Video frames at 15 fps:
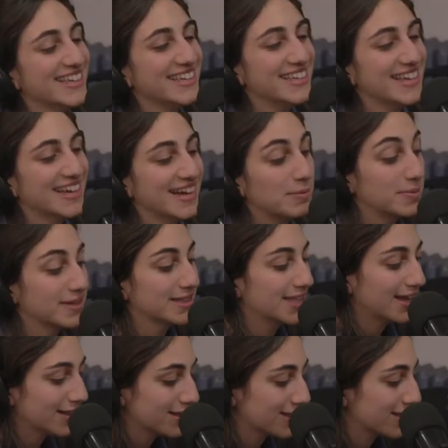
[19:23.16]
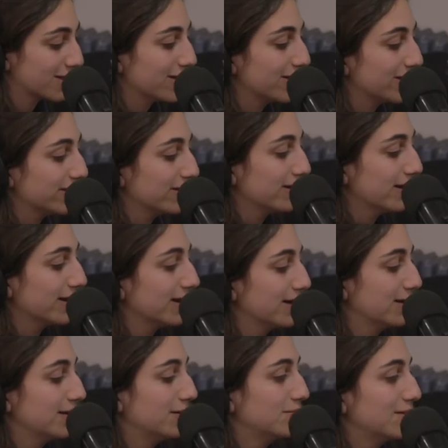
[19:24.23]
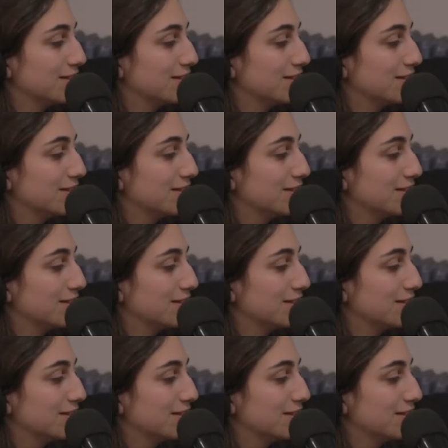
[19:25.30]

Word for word: Yeah, but yeah. that show um,